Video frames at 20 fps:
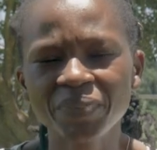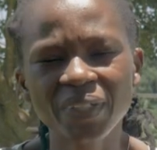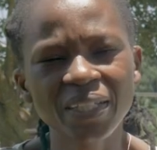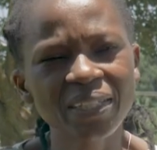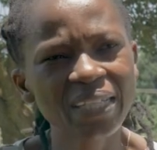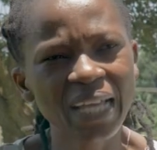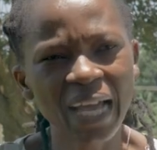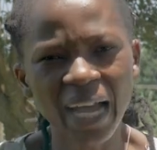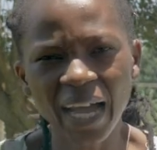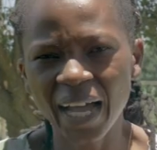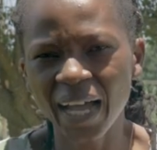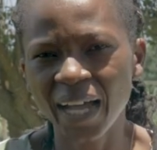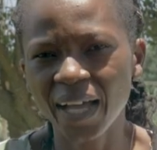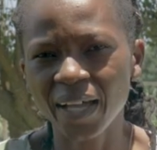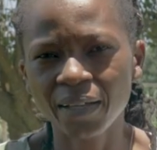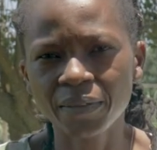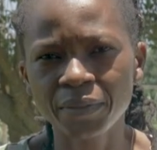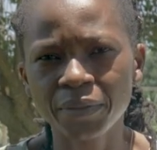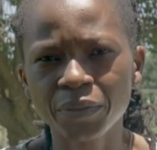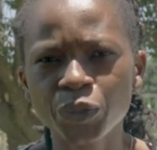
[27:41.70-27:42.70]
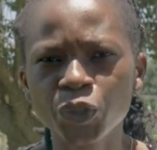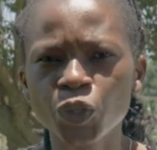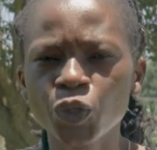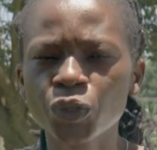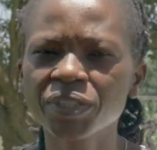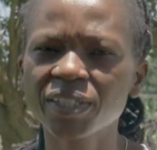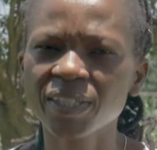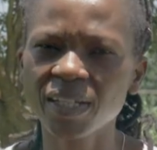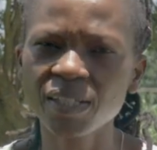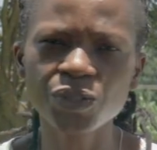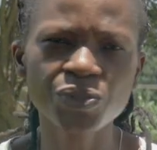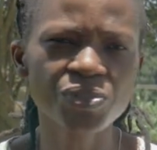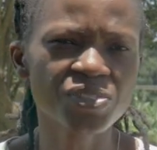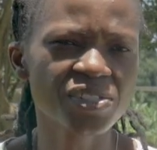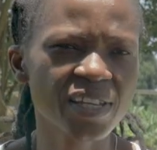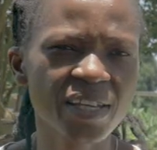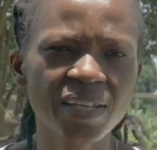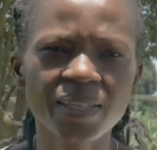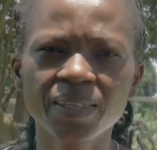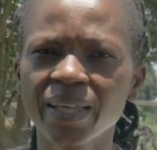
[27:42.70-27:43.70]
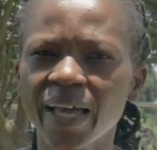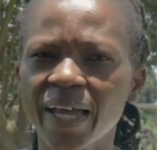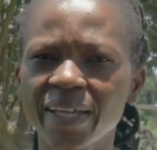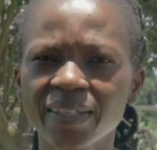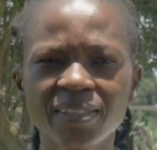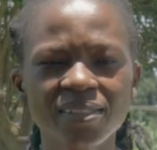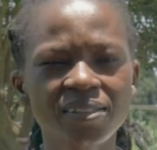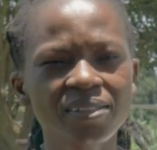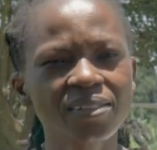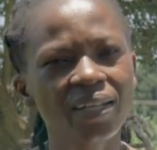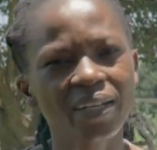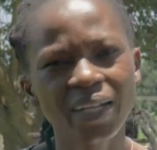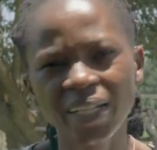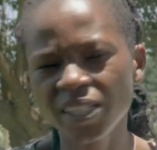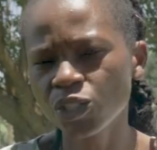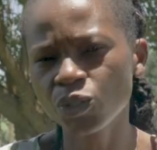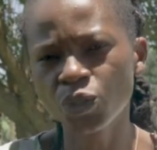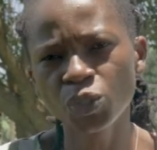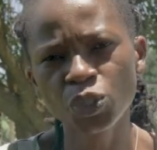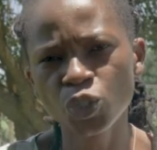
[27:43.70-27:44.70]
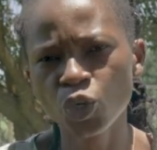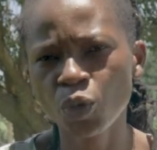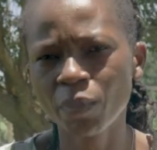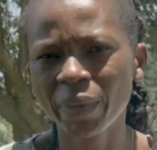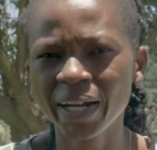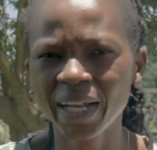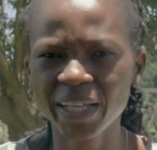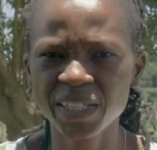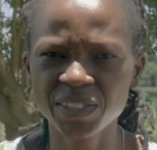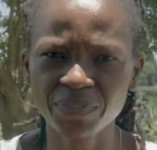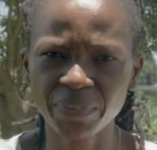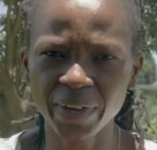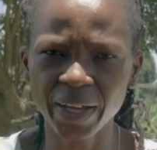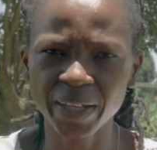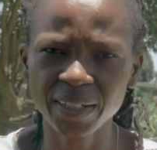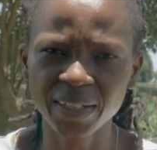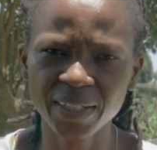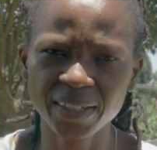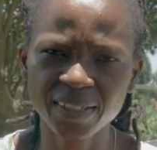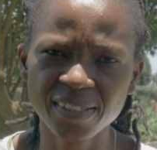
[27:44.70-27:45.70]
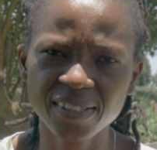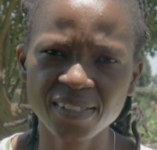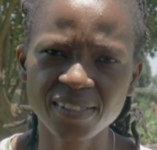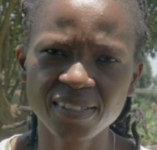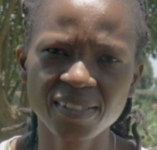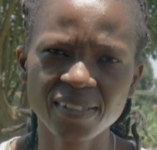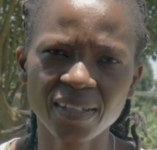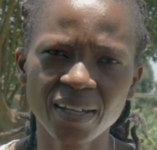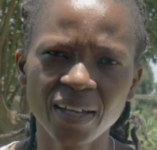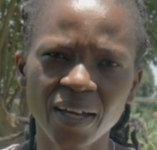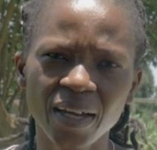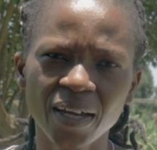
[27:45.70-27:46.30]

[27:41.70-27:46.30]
Yeah, you know, just to say that let's not normalize violence,